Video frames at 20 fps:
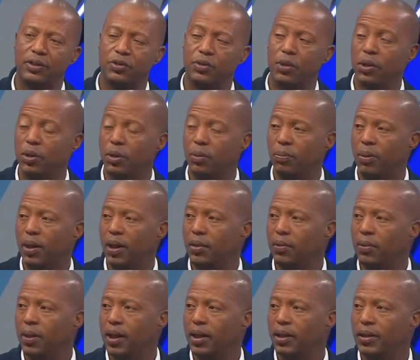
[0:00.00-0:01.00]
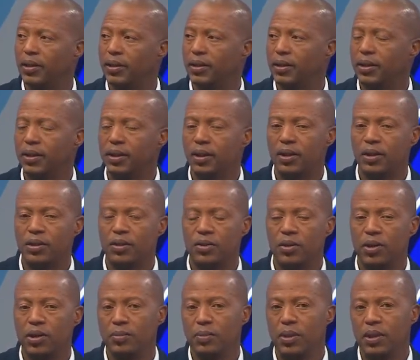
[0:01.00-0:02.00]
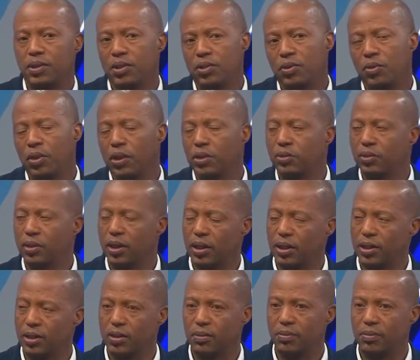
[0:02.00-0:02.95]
you are not playing well. So as much as you want to risk